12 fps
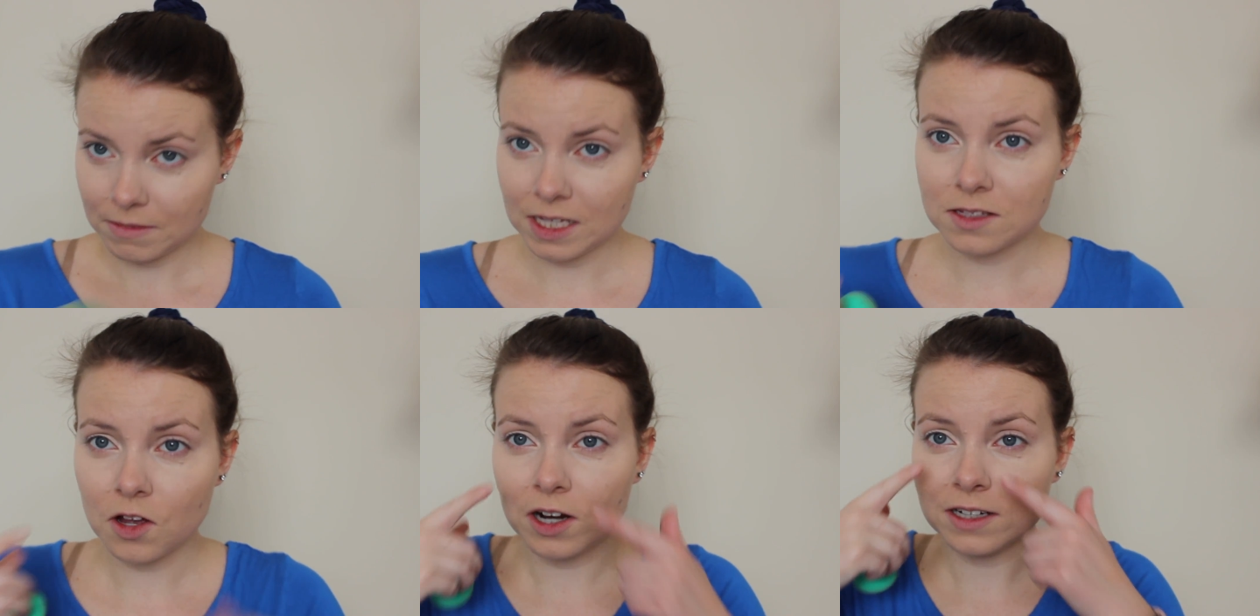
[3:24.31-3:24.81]

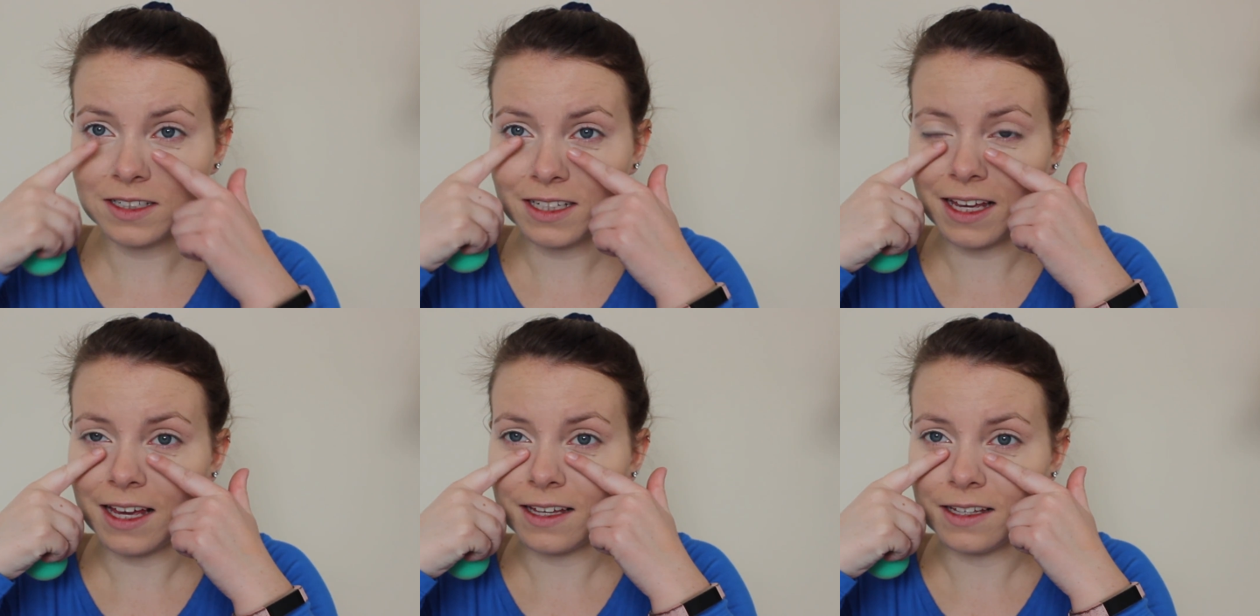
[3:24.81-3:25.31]
it's hard to
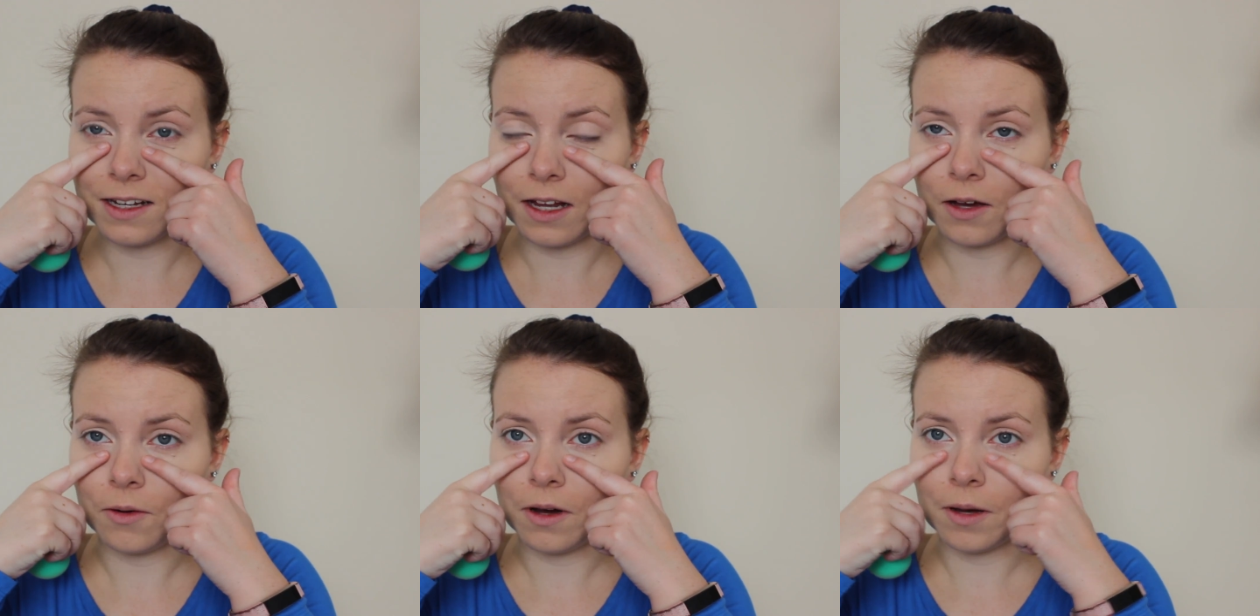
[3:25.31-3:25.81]
get, you
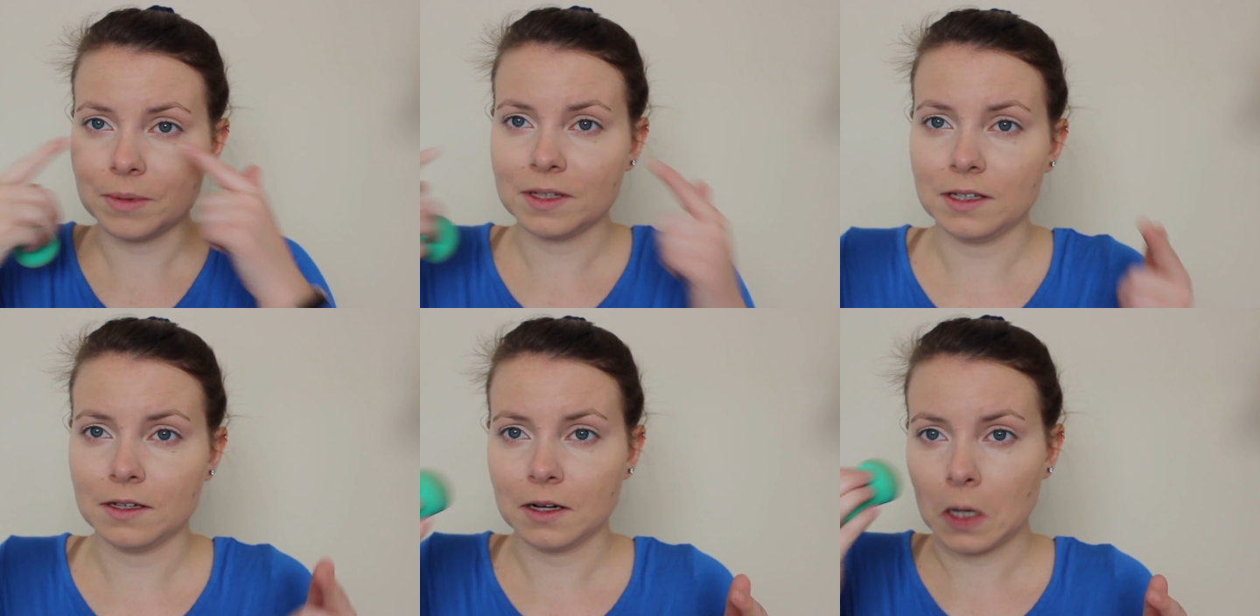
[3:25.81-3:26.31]
know, up
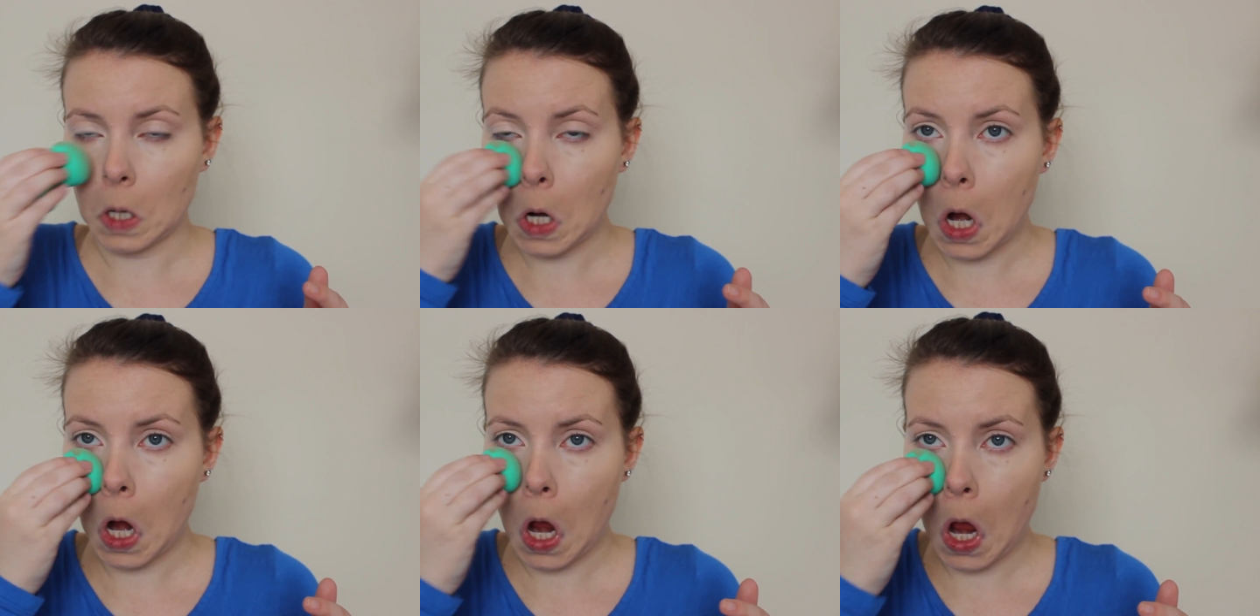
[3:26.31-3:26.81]
here